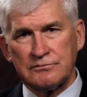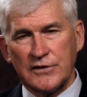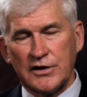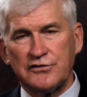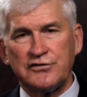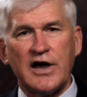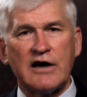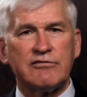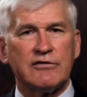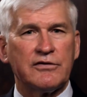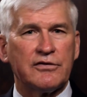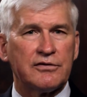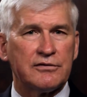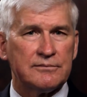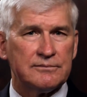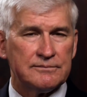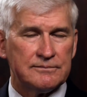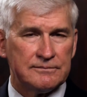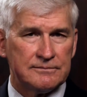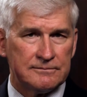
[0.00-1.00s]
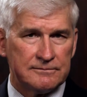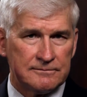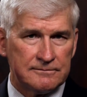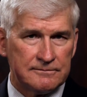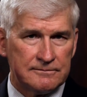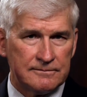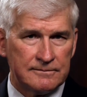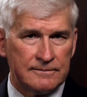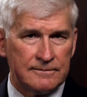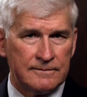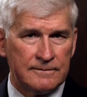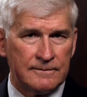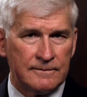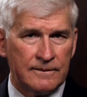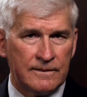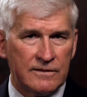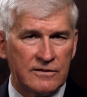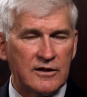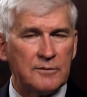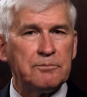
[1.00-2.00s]
Seventh,
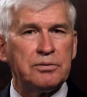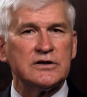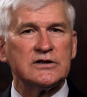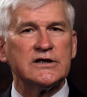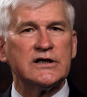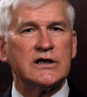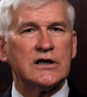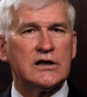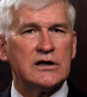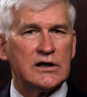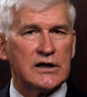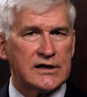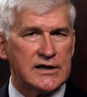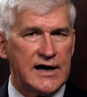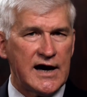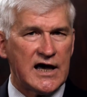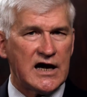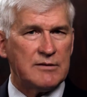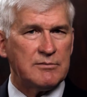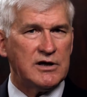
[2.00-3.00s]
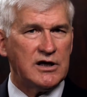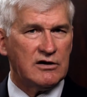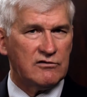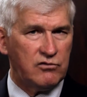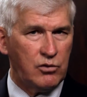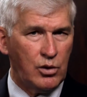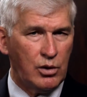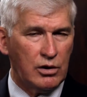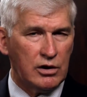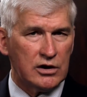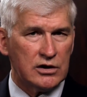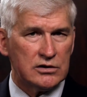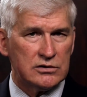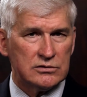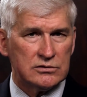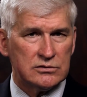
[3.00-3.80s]
the political economy of war.